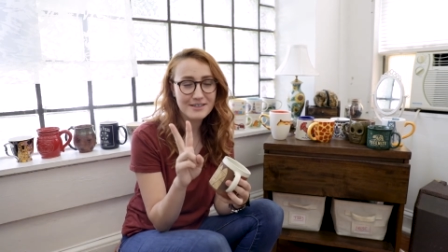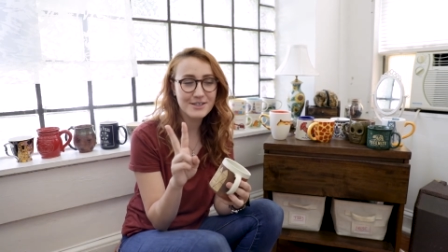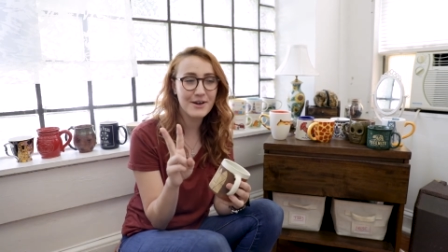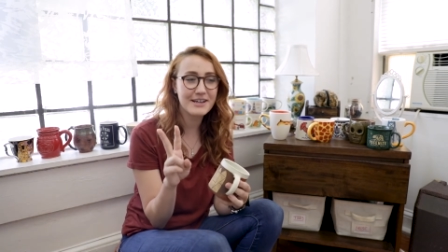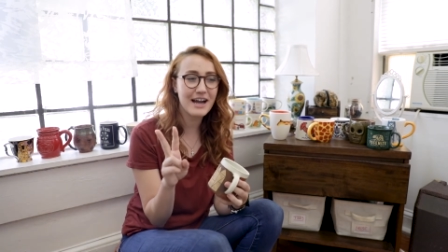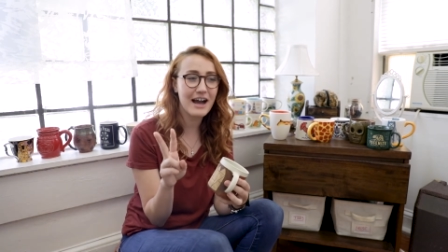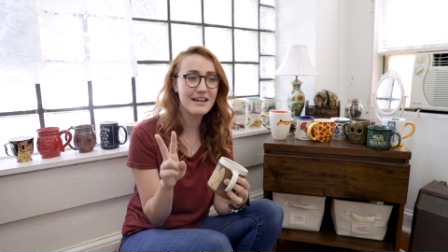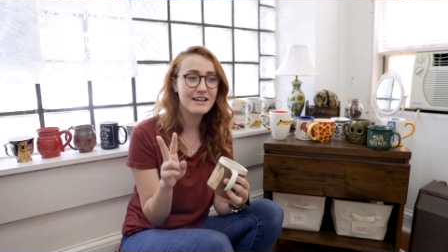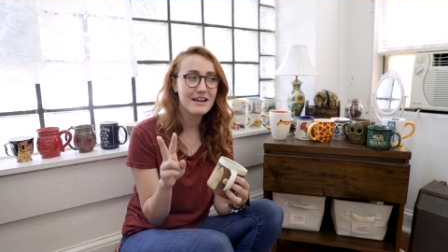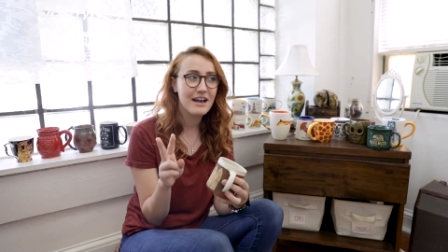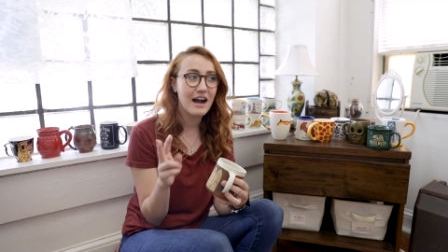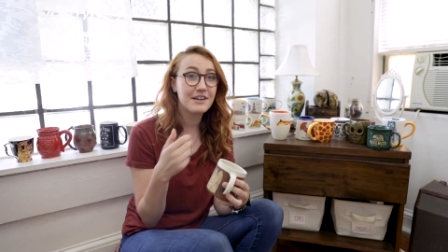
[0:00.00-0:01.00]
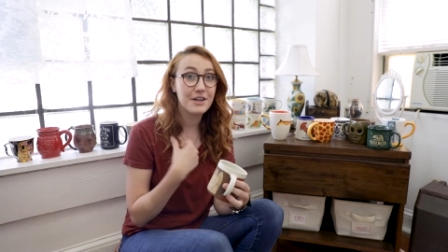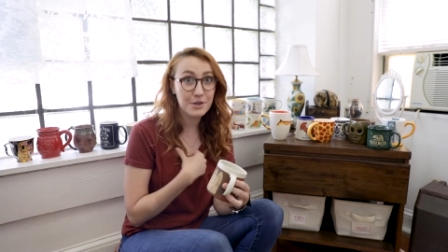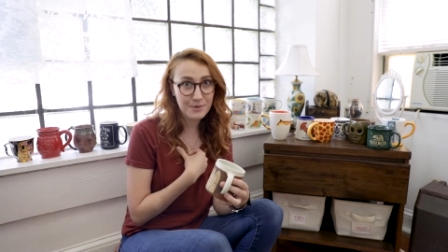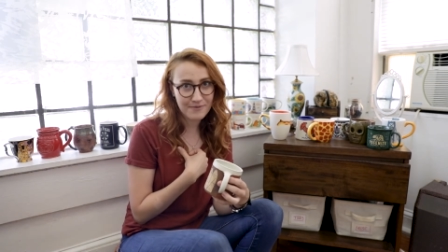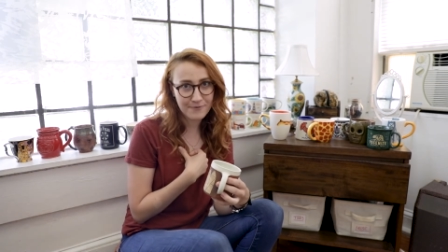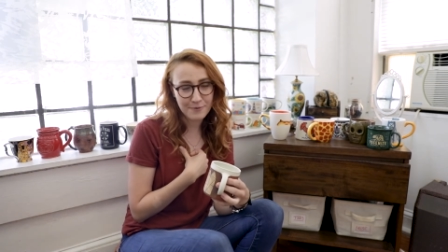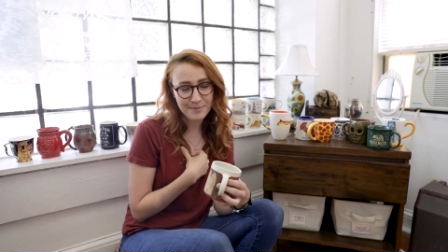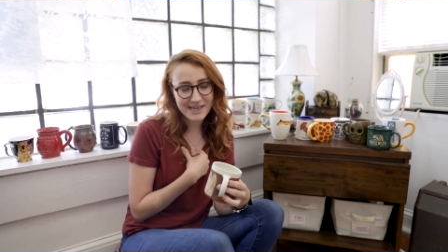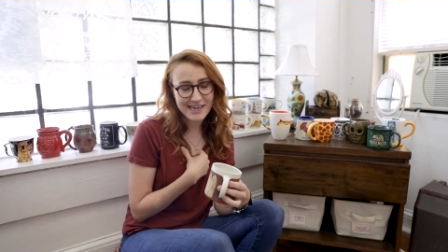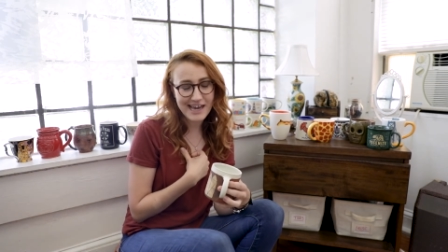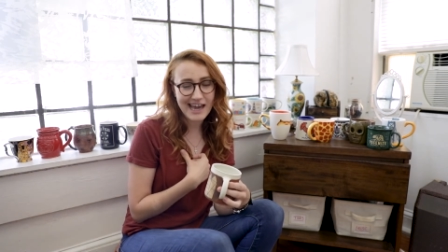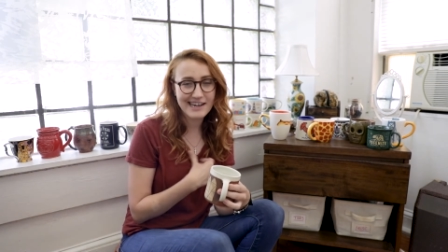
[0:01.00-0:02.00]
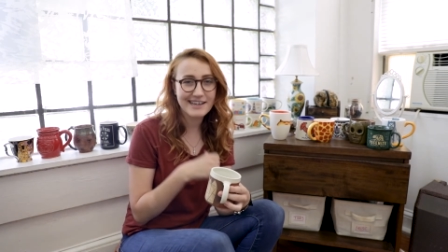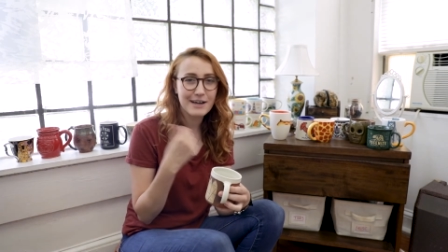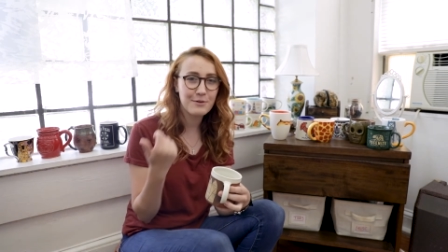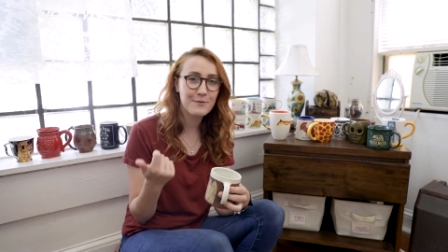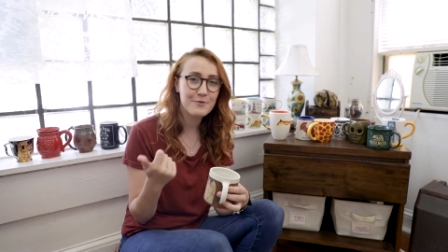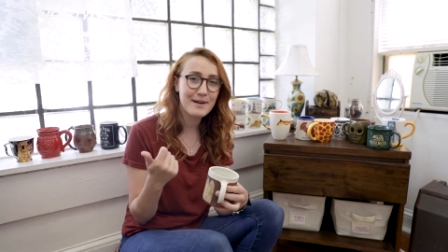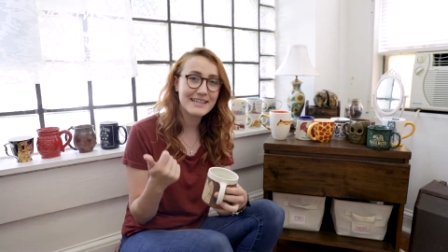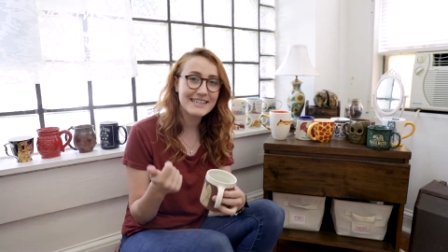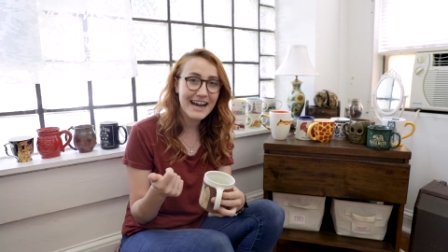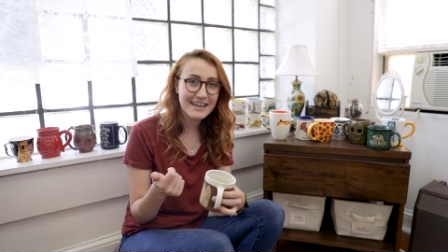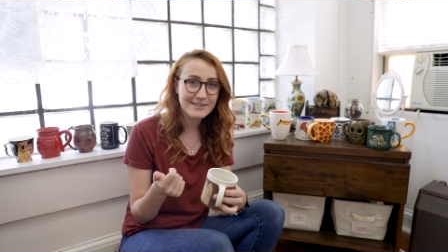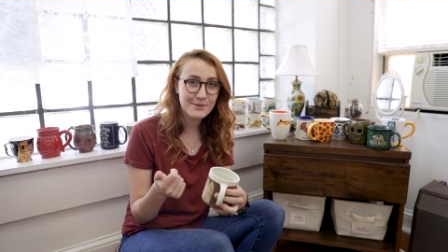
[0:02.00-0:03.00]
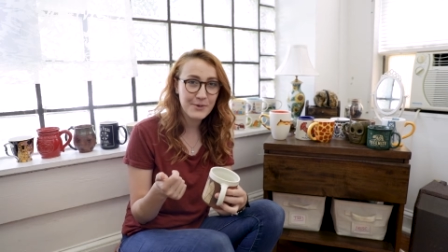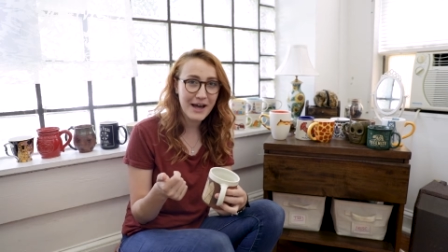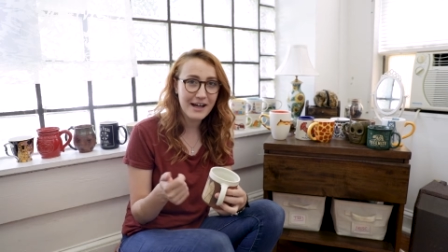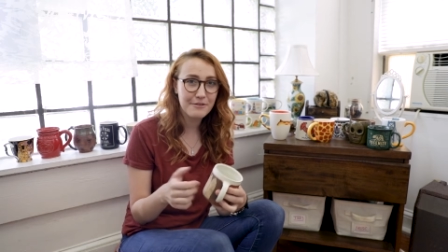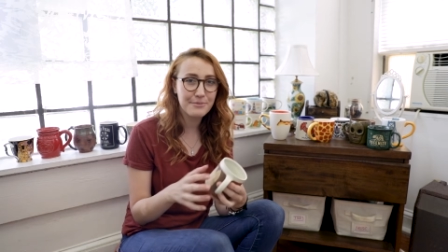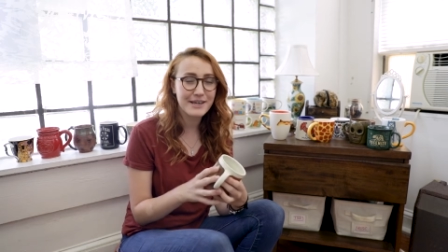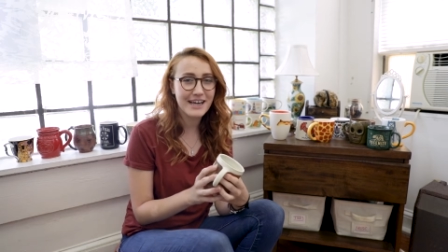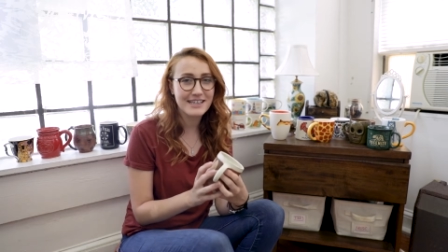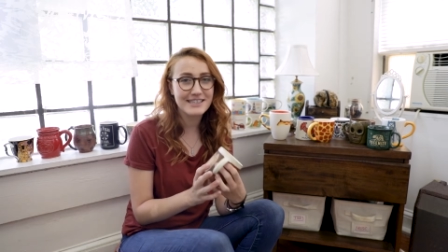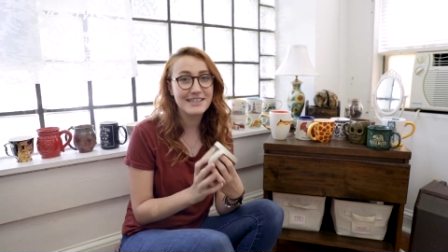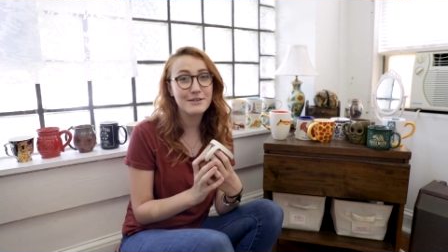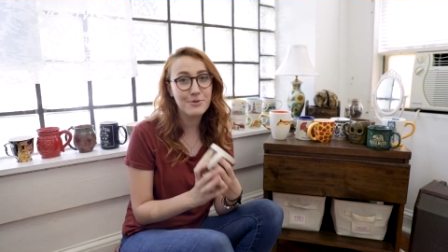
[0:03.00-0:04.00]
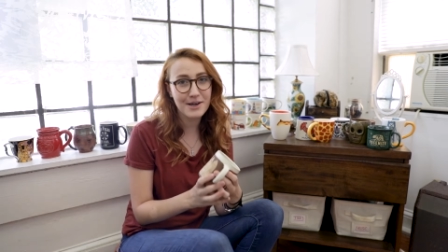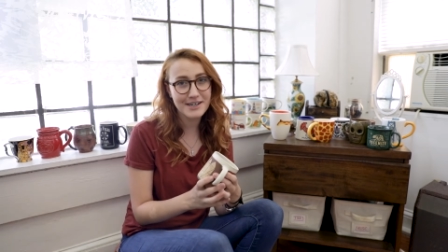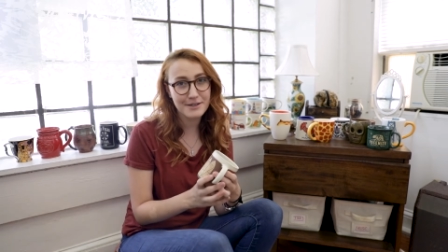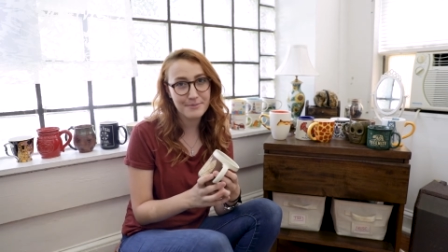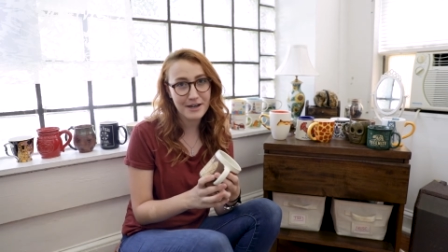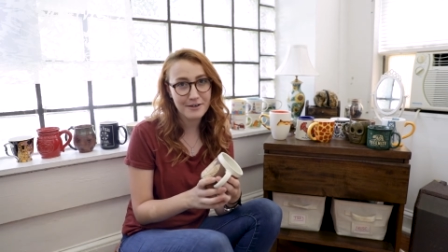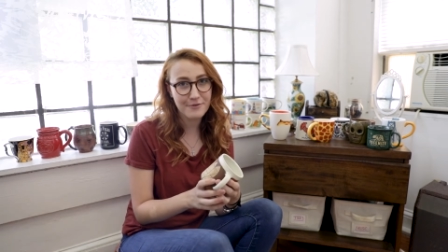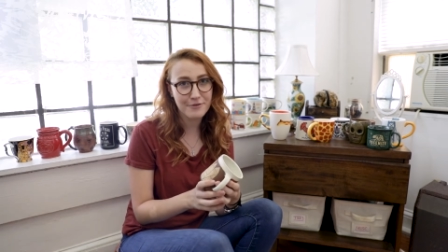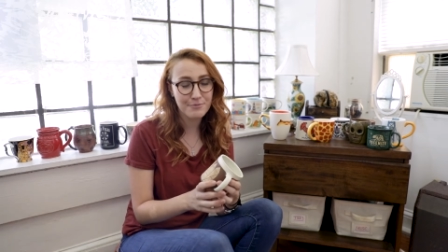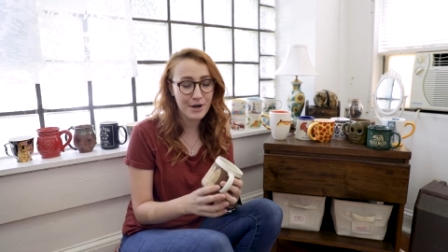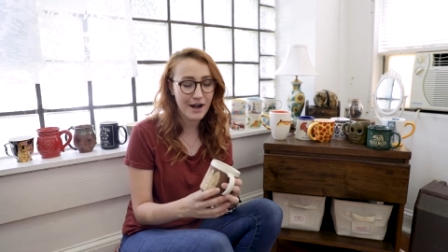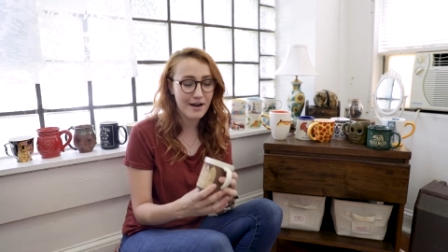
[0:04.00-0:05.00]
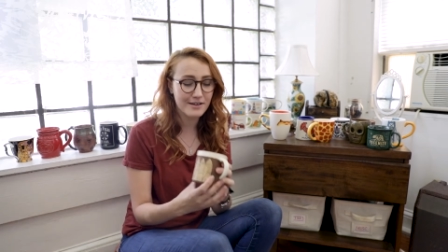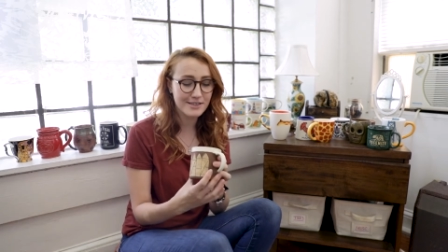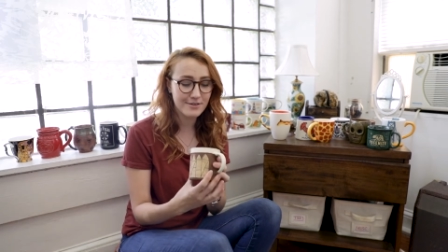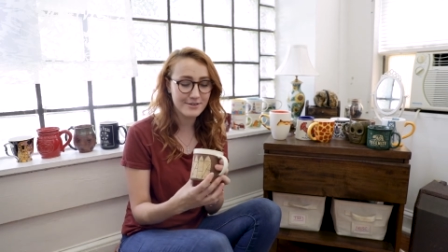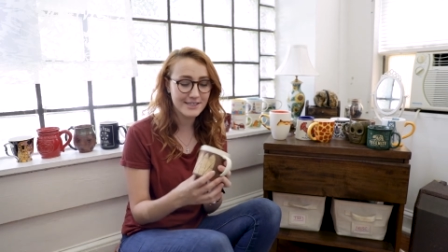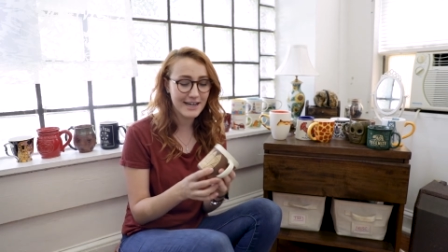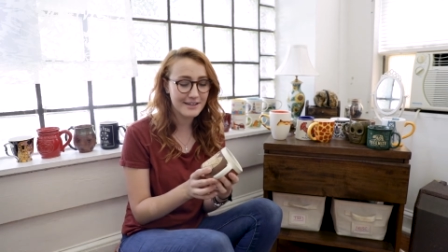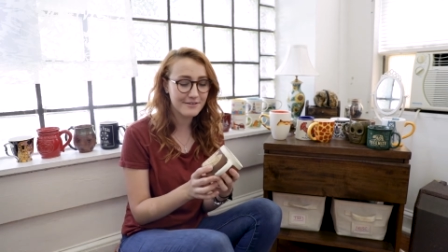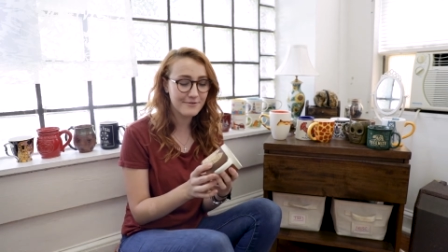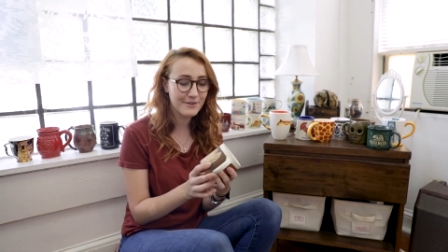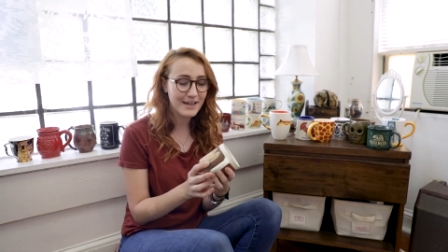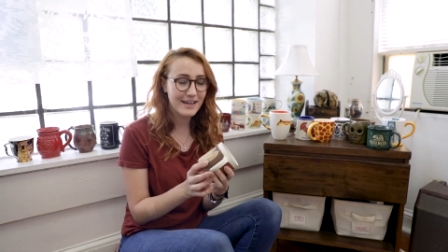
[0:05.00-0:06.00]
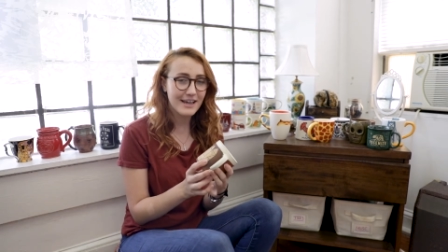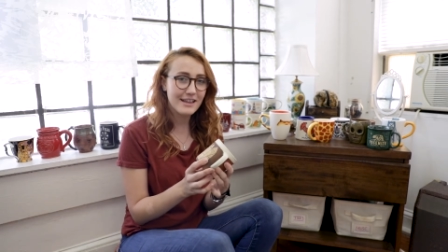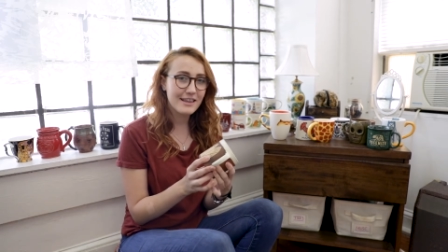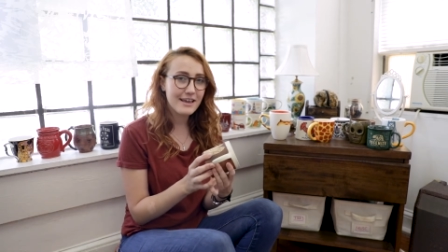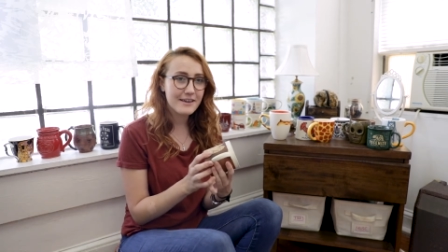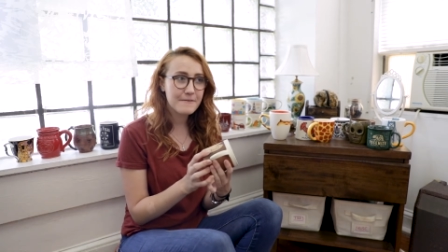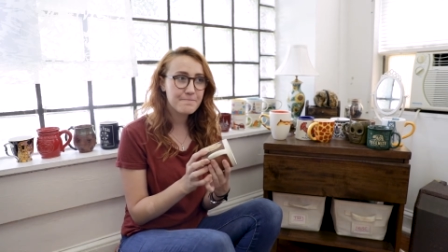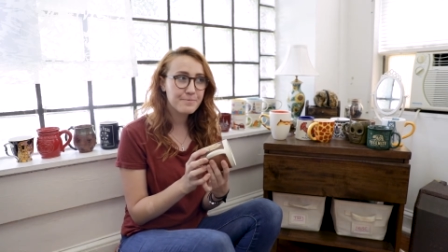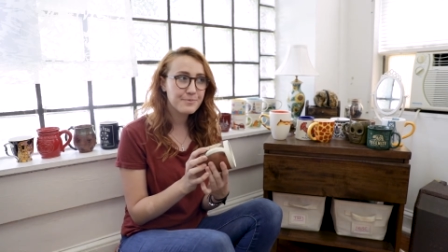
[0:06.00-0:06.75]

So I got another one for me and I got one for my dad as well because he wanted a mug from Prague. So it's kind of like